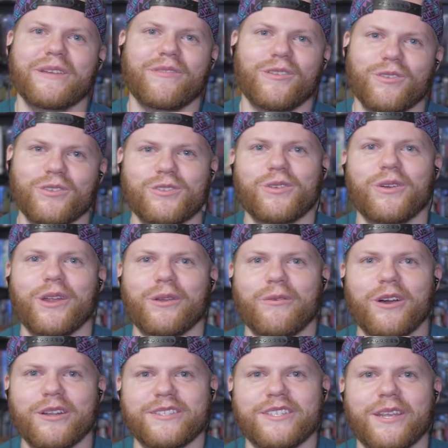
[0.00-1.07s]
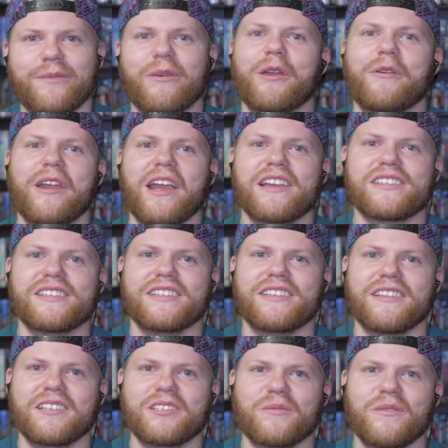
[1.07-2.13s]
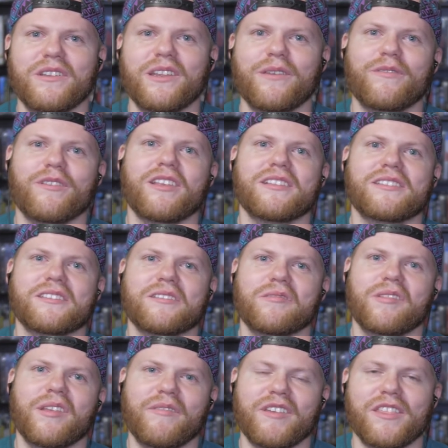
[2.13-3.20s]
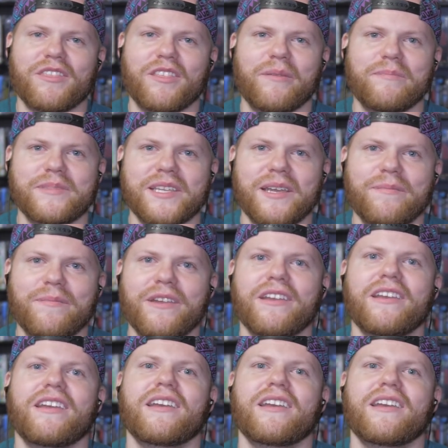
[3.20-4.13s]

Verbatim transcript: If you enjoyed watching my reaction to this one, definitely consider leaving a thumbs up.